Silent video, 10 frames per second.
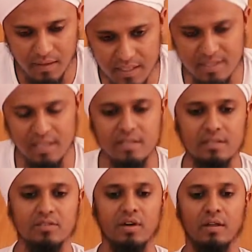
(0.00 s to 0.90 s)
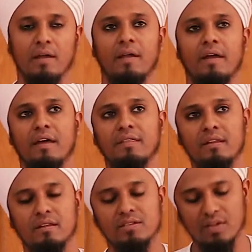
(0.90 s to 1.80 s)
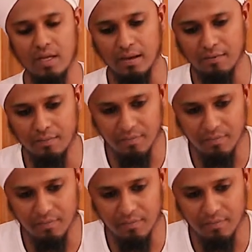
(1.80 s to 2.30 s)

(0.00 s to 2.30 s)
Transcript: Yes, that's it, inshallah. And then salah.